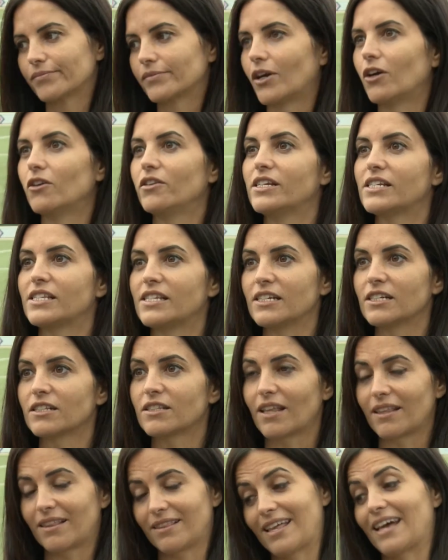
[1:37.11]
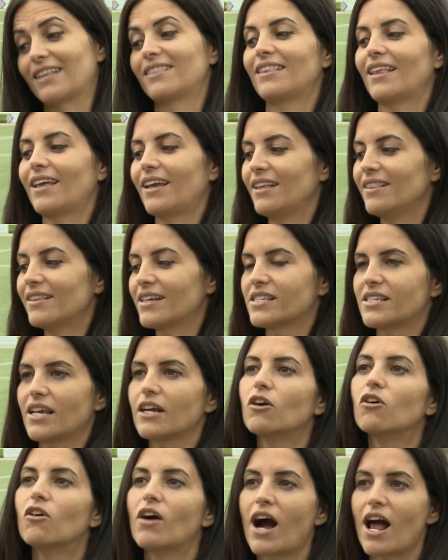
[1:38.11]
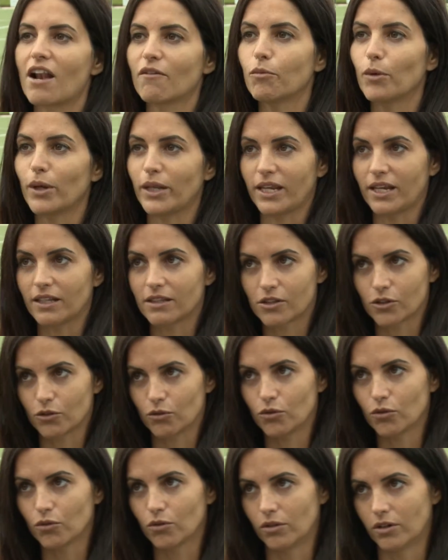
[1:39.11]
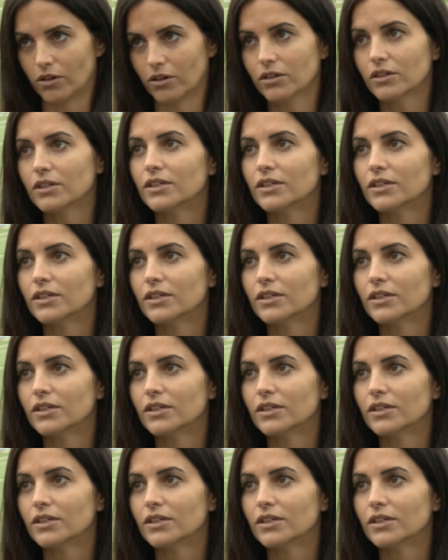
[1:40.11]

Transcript: all these things that in the second half we need to do, no?